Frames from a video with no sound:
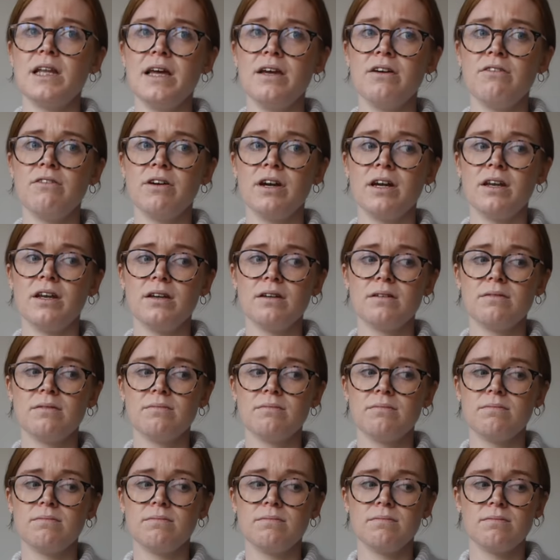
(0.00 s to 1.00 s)
green.
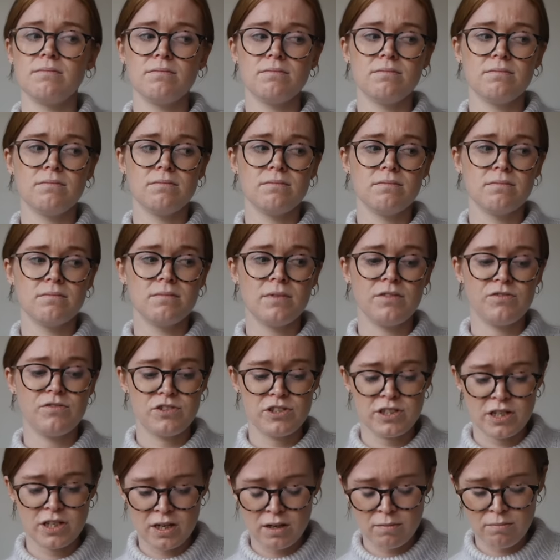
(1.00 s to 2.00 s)
I've
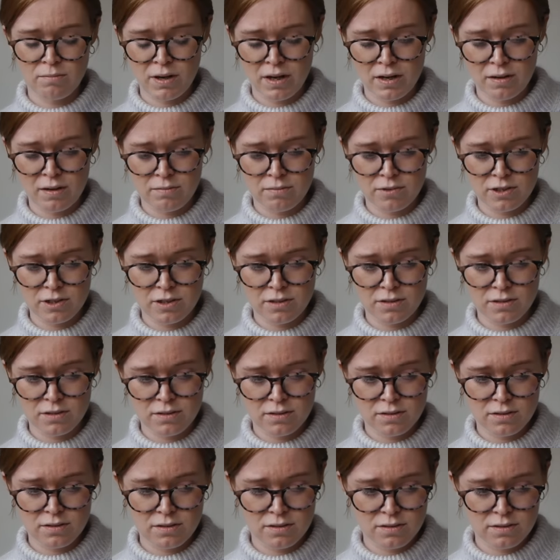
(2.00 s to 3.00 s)
just had a
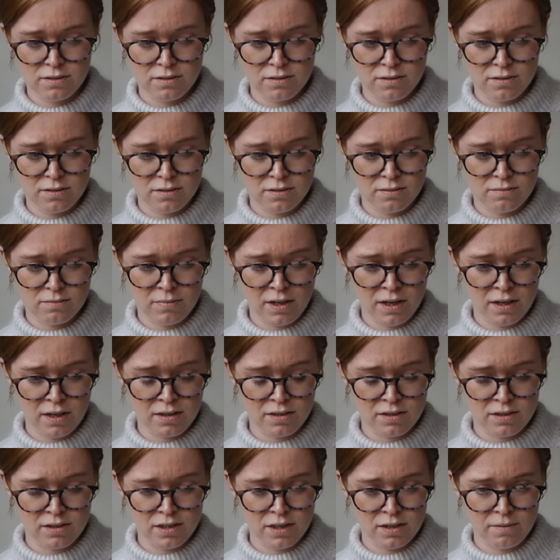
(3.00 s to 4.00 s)

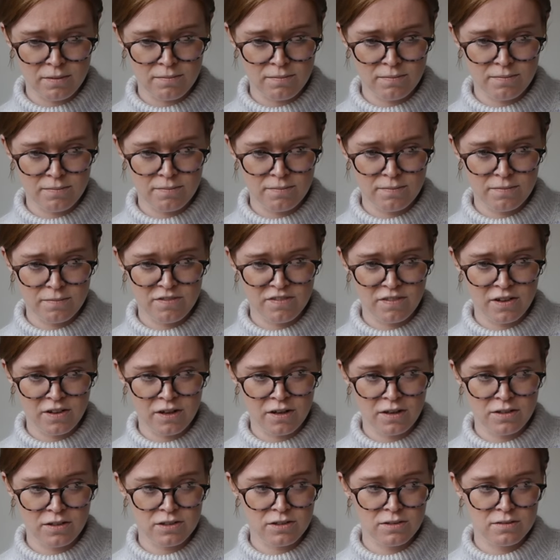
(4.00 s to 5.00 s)
mind
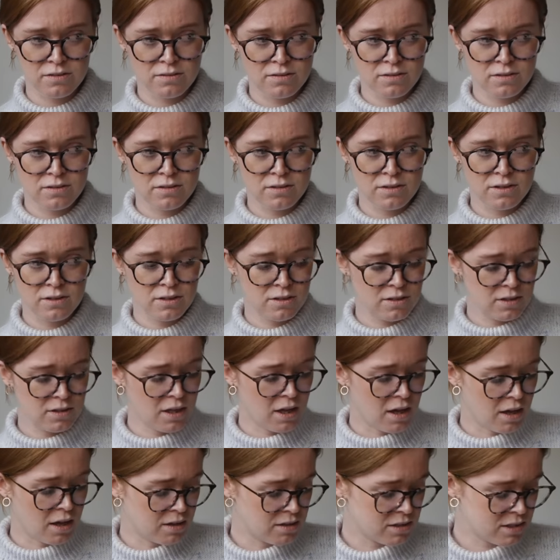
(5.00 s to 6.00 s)
fart.
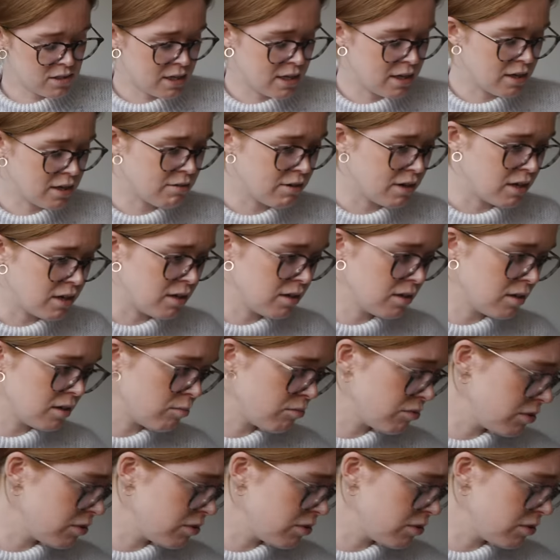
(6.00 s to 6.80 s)
Yeah, slate green, I'm